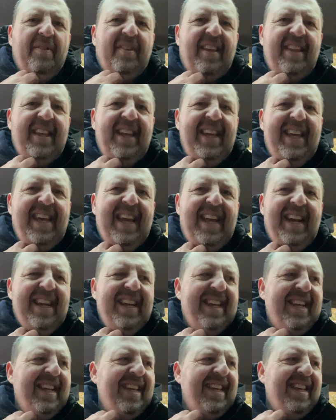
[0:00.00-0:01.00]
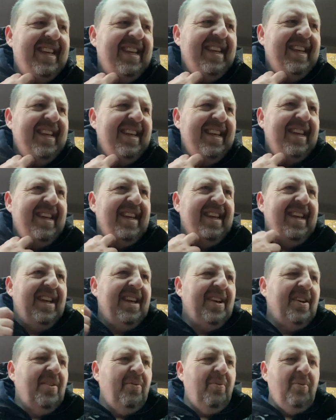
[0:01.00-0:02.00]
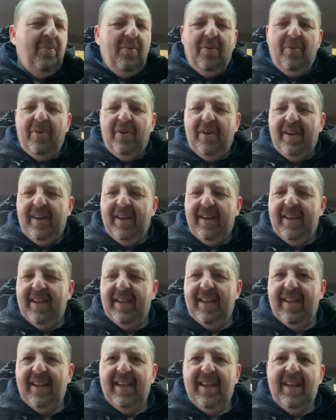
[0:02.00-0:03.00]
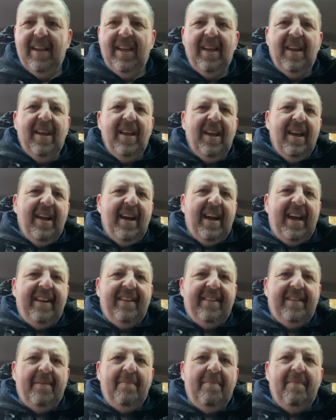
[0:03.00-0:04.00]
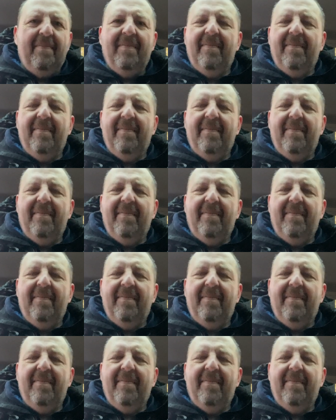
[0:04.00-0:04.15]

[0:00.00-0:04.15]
I think, in. Whew, that is some.